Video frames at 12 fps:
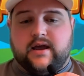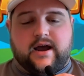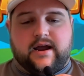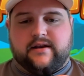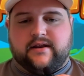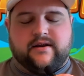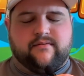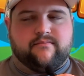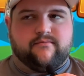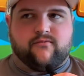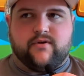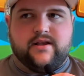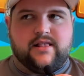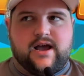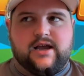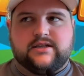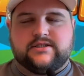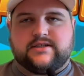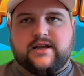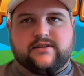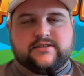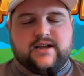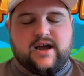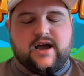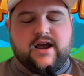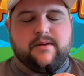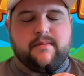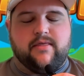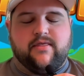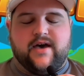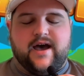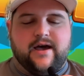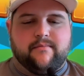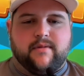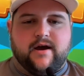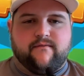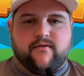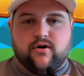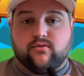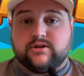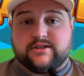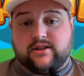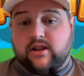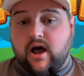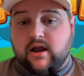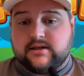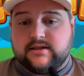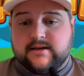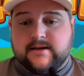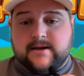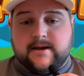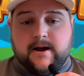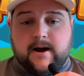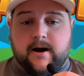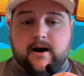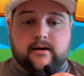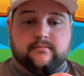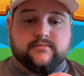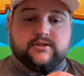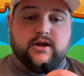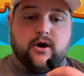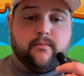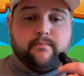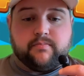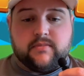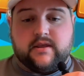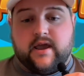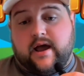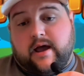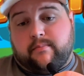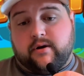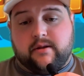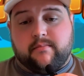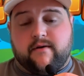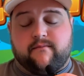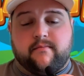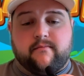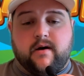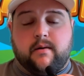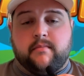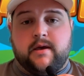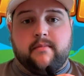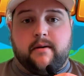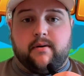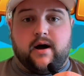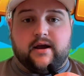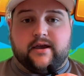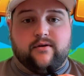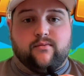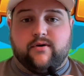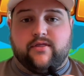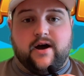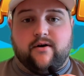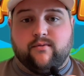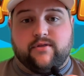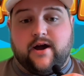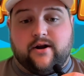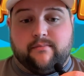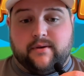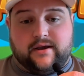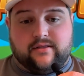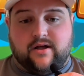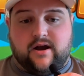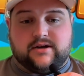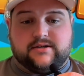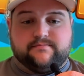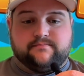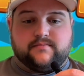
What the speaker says: I didn't realize at the time that my phone wasn't locked. So, yeah, I put it in my pocket without it being locked.